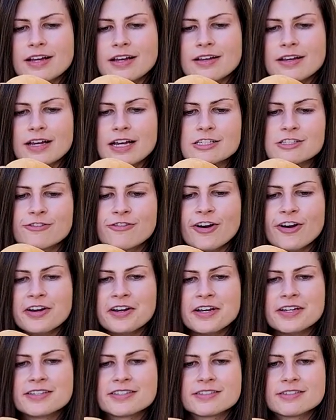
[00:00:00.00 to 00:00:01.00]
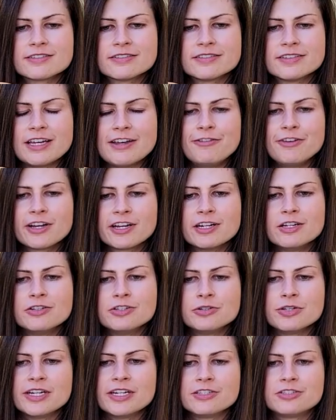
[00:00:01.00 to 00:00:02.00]
as far as if you're going to do
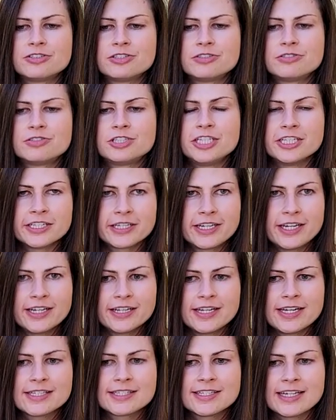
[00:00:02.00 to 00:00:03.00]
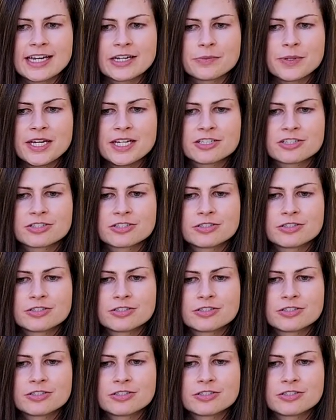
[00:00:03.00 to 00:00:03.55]
a chilaquile sandwich,